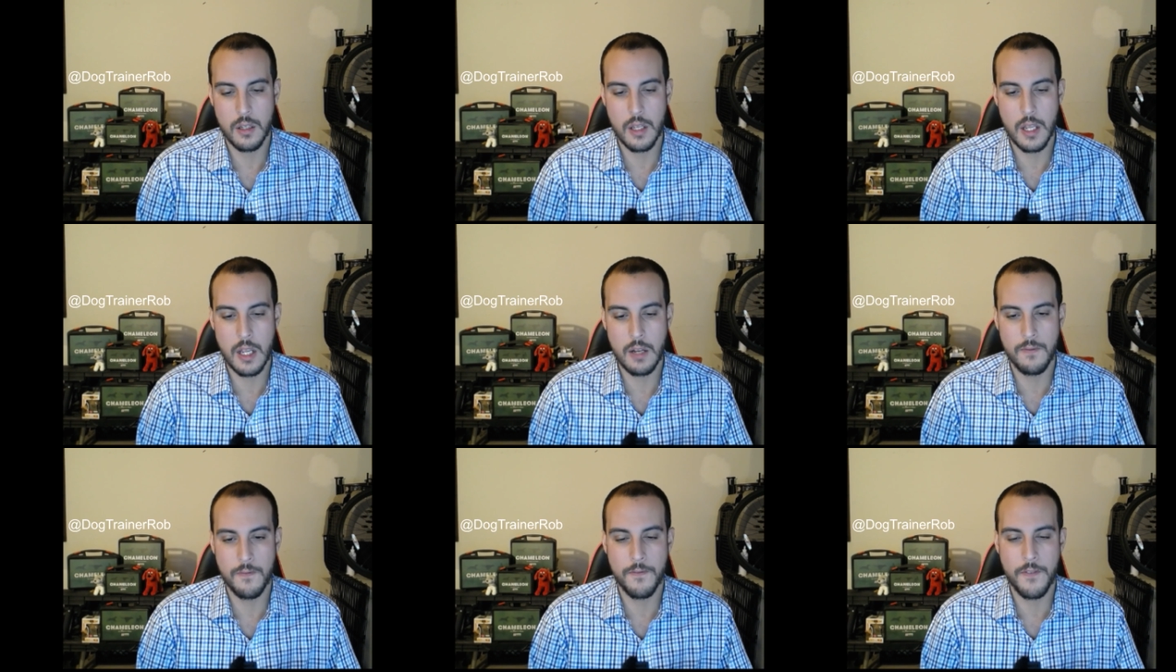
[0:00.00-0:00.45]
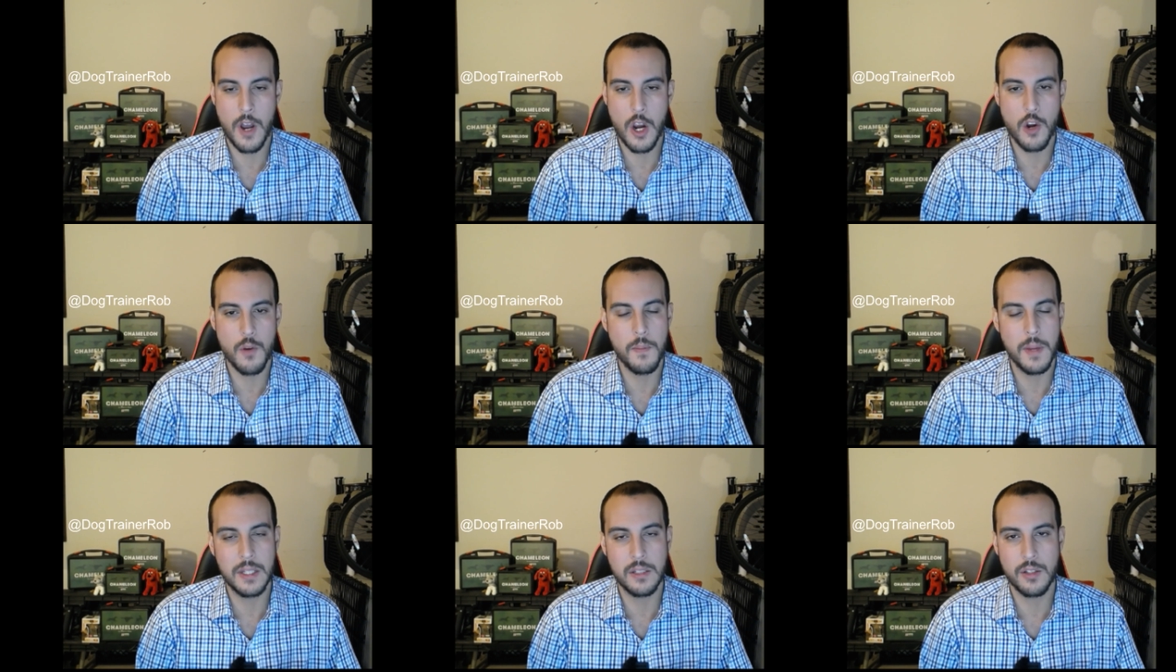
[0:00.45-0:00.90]

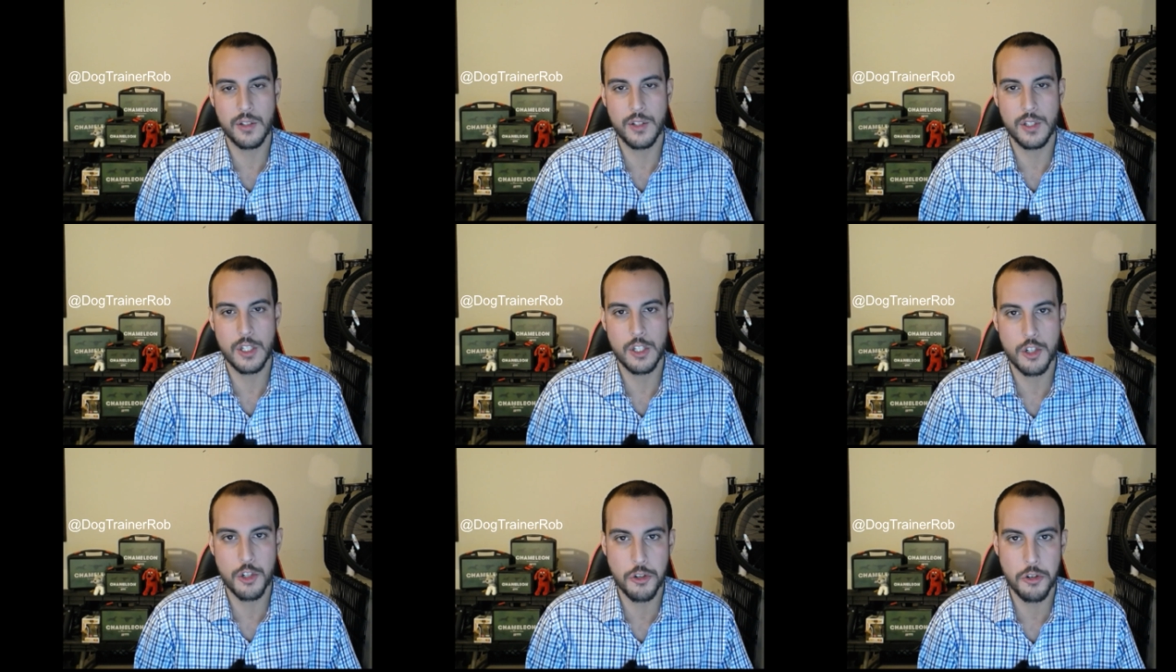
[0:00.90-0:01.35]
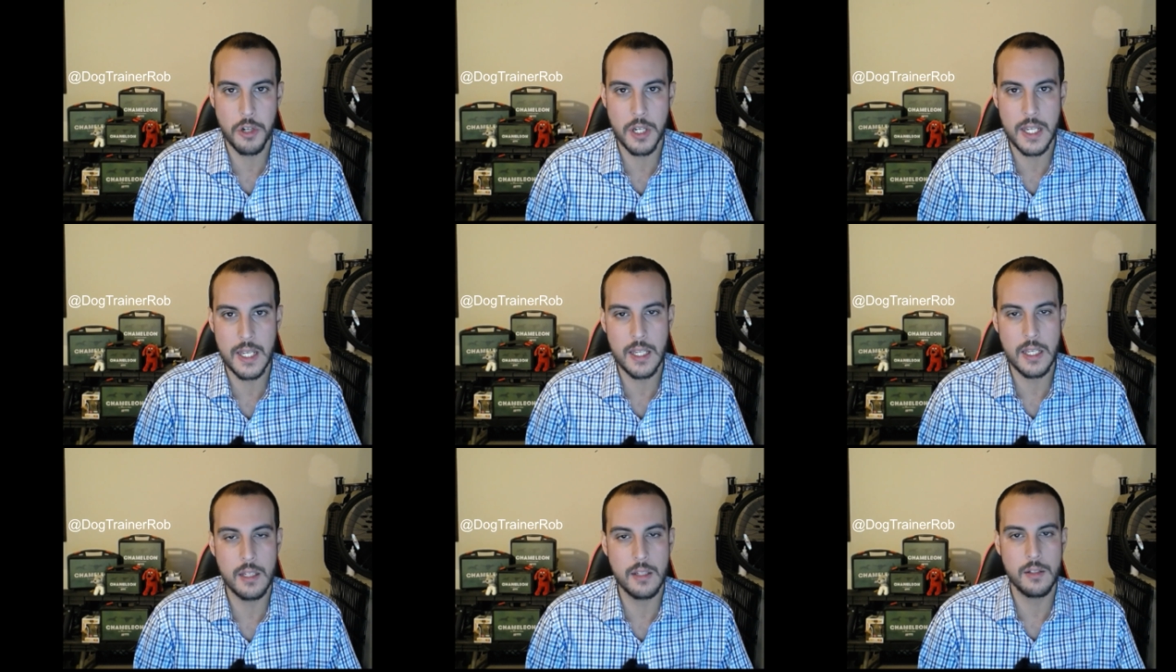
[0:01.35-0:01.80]
environmentally
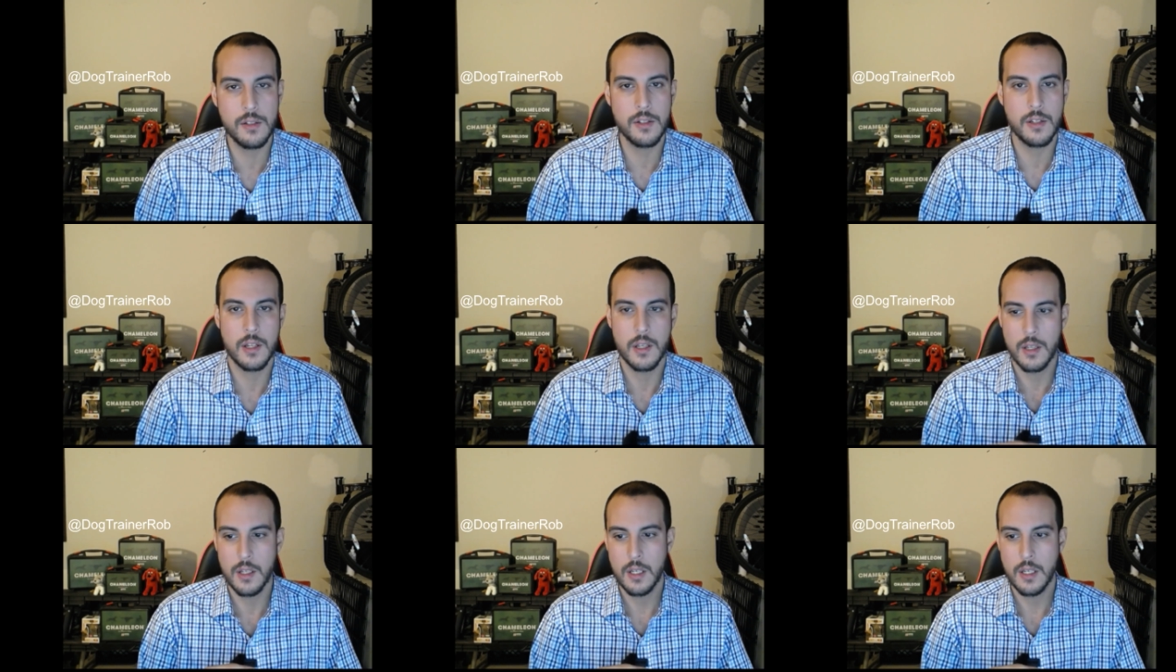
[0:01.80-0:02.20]
trained,